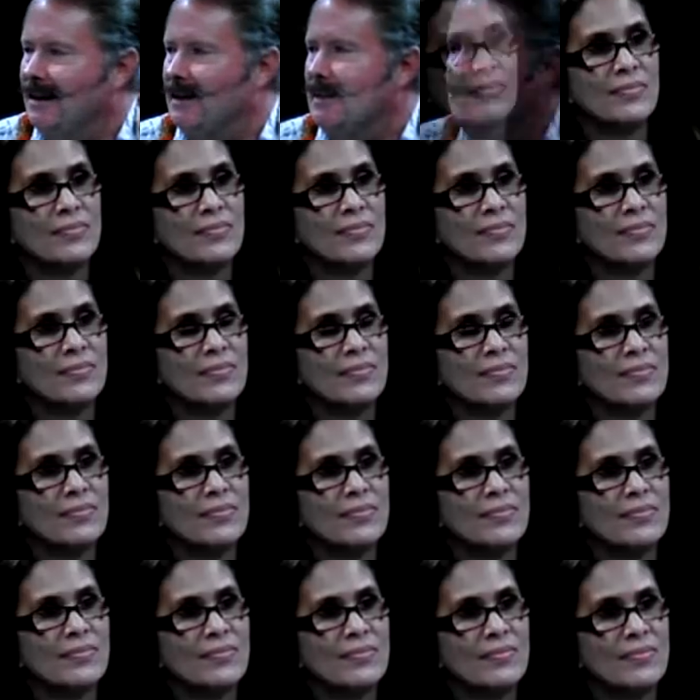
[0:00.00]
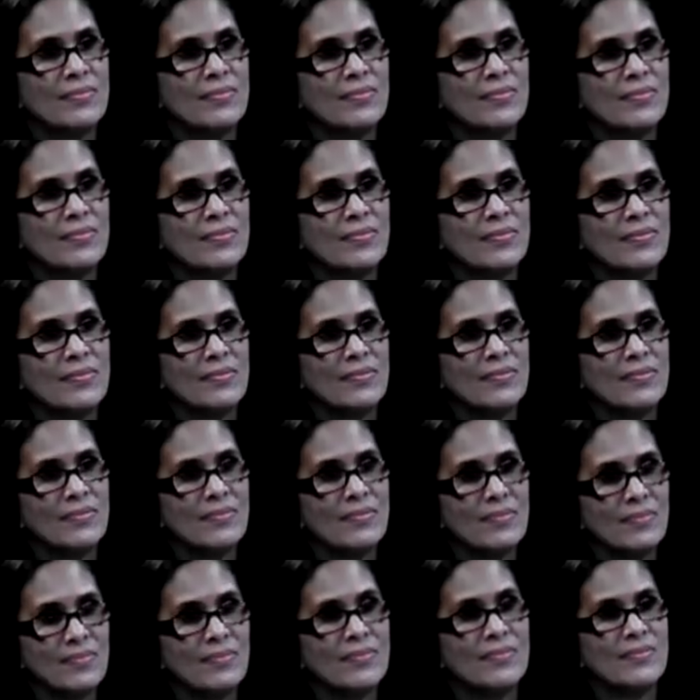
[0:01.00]
And to be clear with the audience on
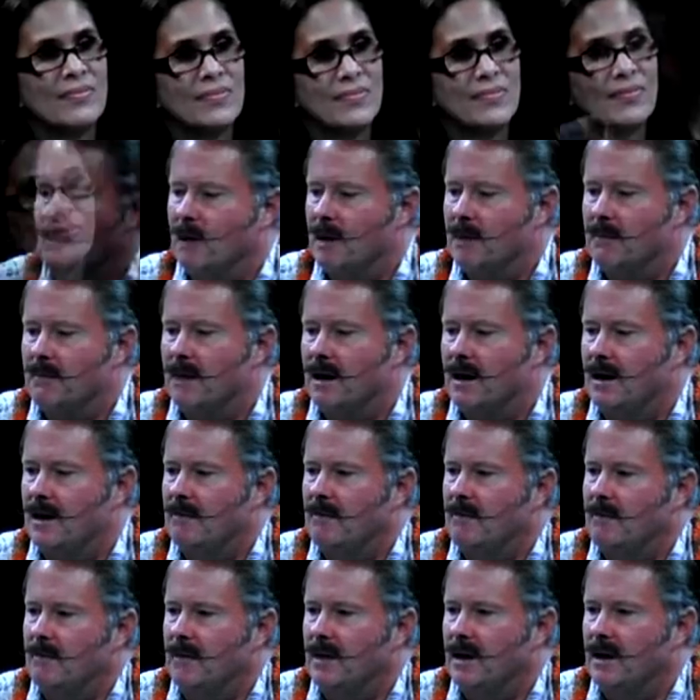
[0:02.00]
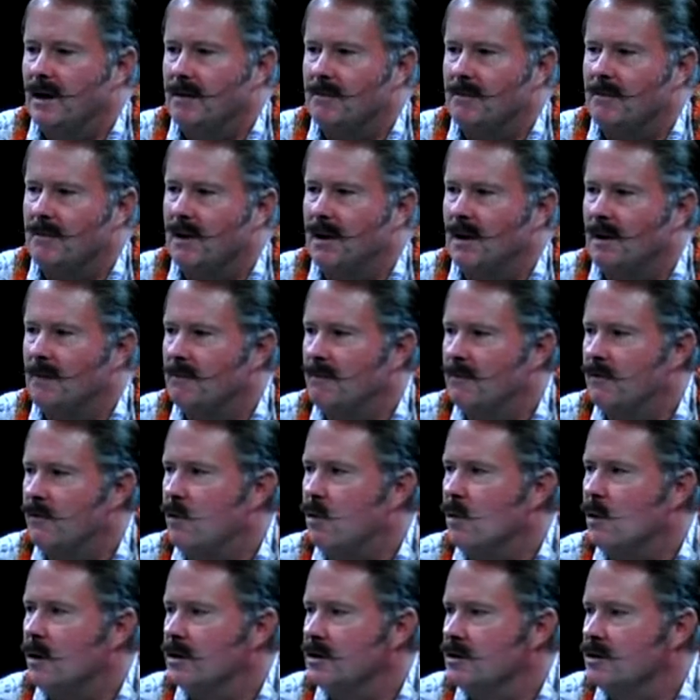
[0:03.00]
that. You know, I'm
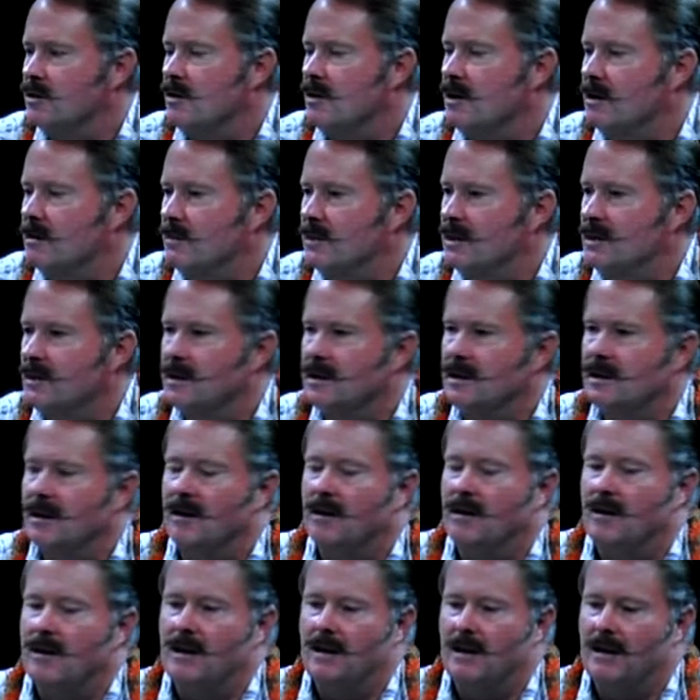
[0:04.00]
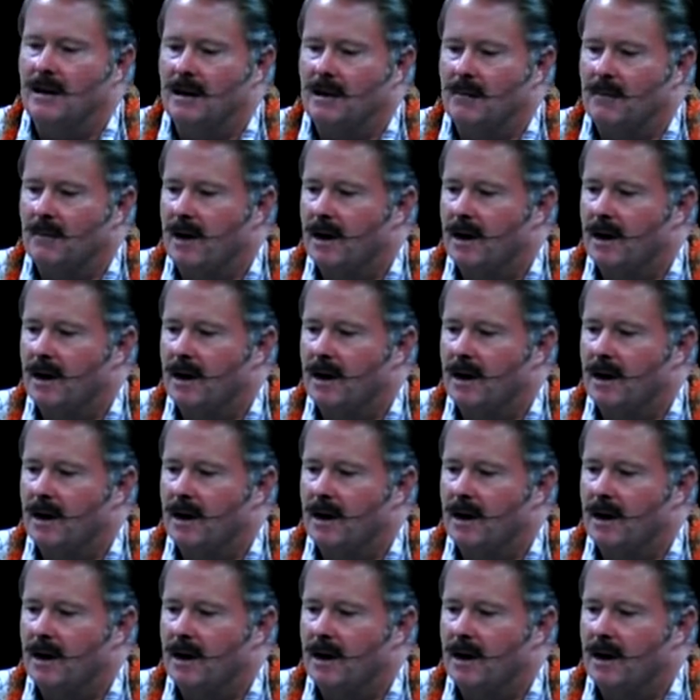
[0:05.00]
for a strong military.